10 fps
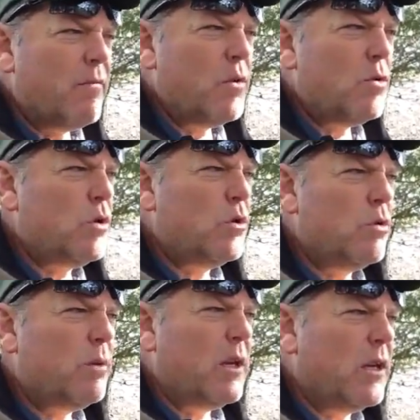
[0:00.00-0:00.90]

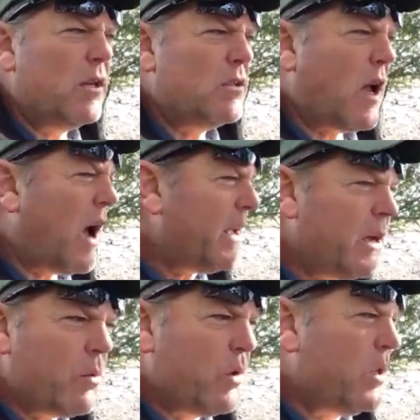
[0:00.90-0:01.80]
YouTube is I
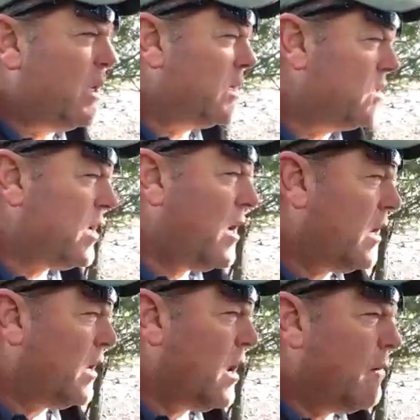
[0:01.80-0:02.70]
get really
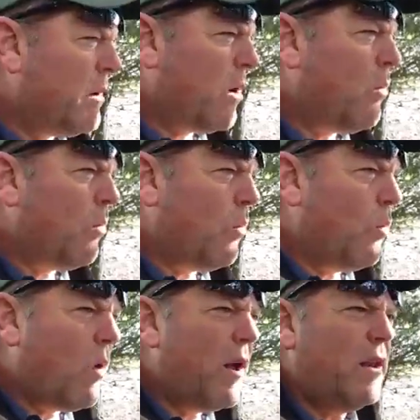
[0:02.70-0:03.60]
excited about
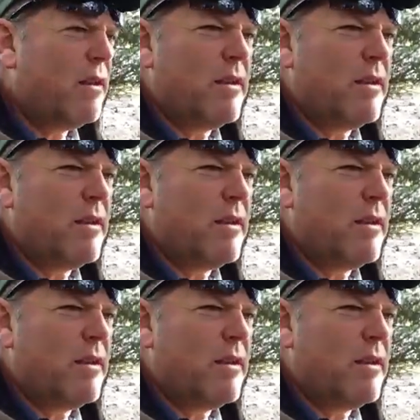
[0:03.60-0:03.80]
what